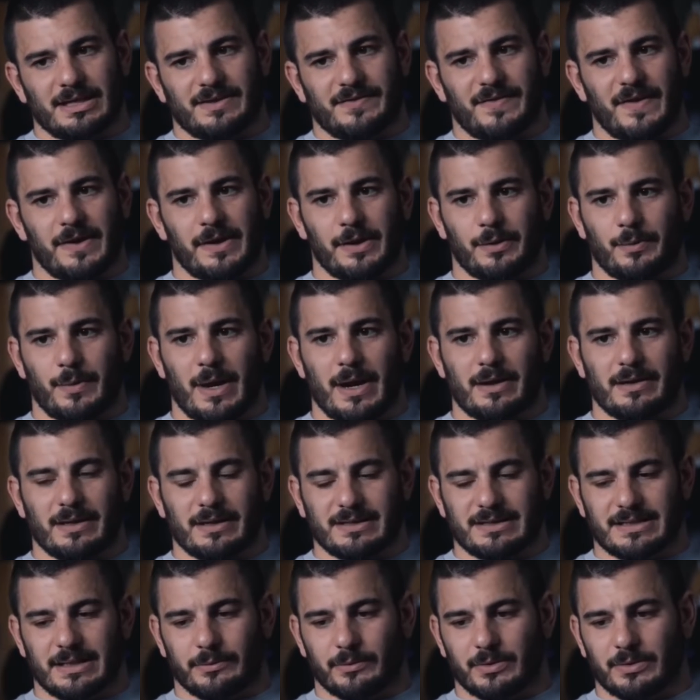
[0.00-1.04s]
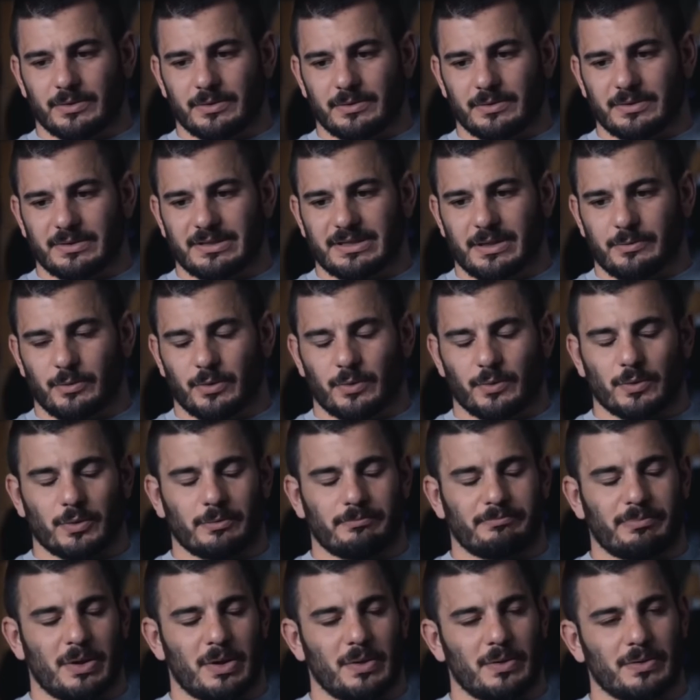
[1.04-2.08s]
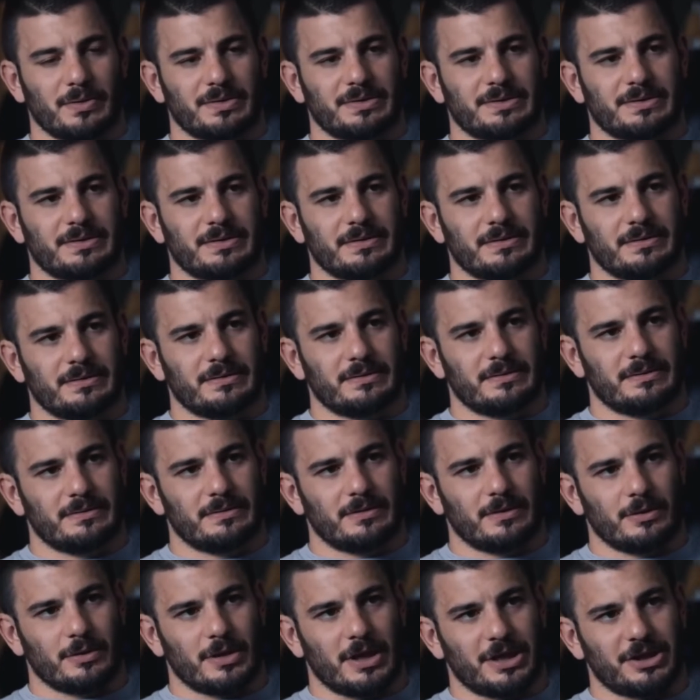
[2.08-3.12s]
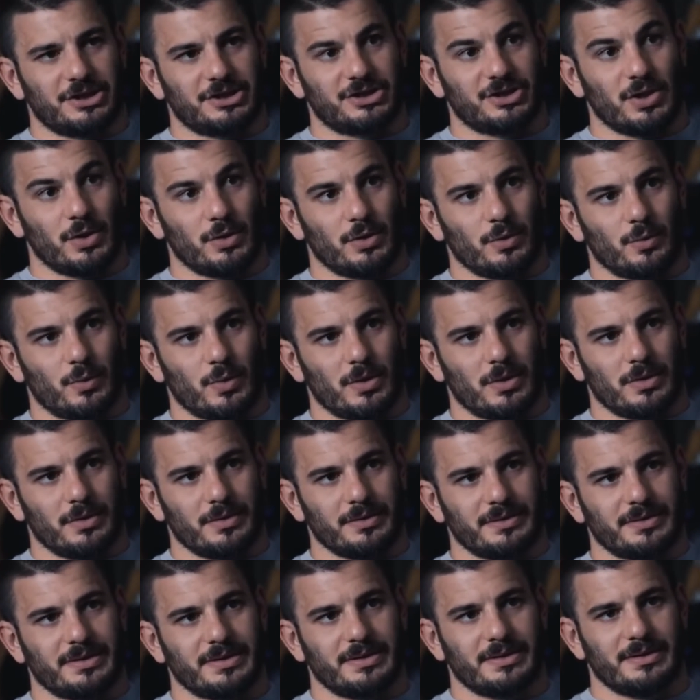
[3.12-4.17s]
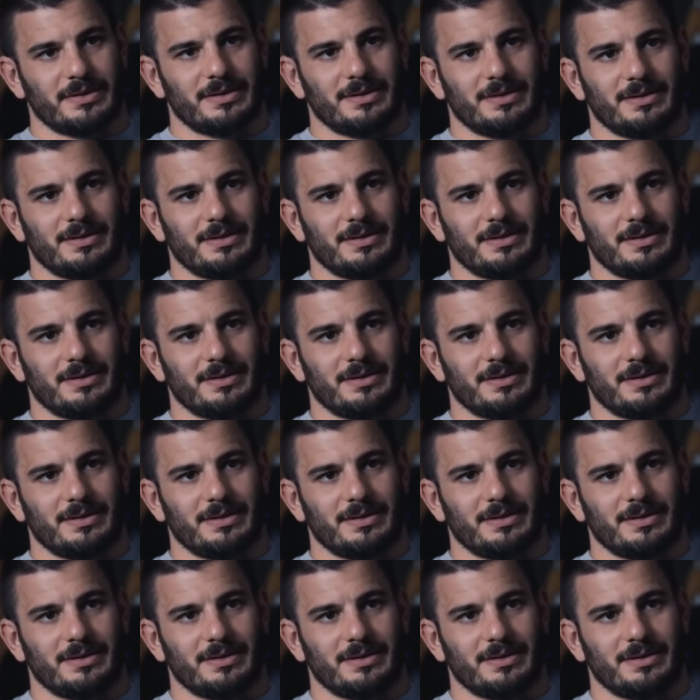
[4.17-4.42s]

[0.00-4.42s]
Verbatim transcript: it's very rare that someone someone will post or like show the world